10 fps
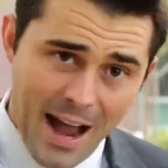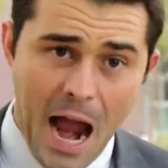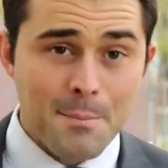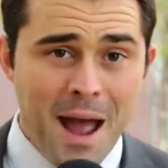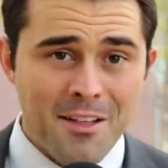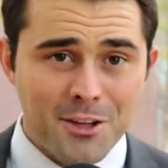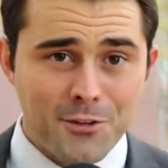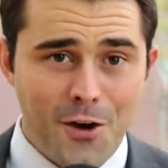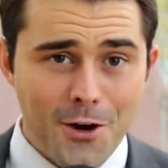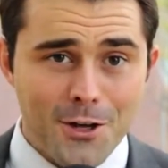I'm
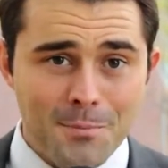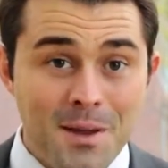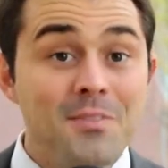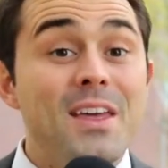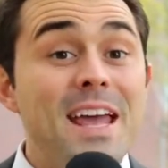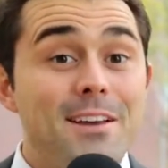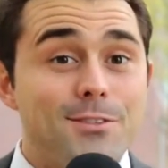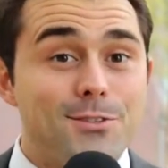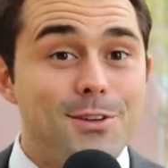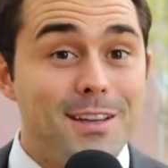Alex Farnham, and
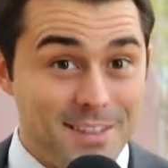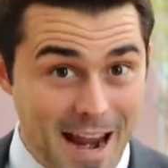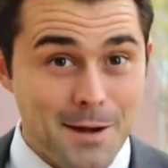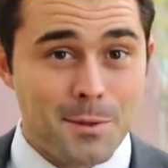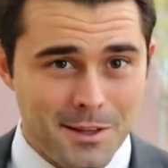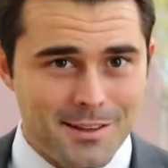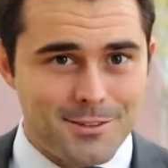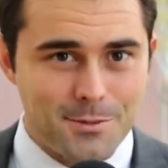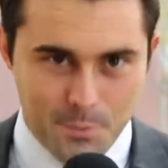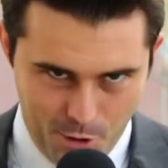this is
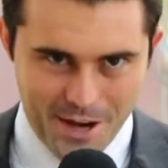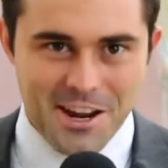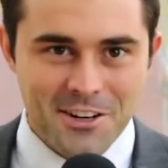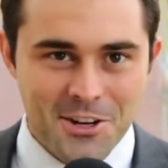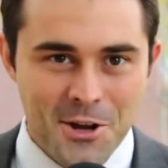Animalist Breaking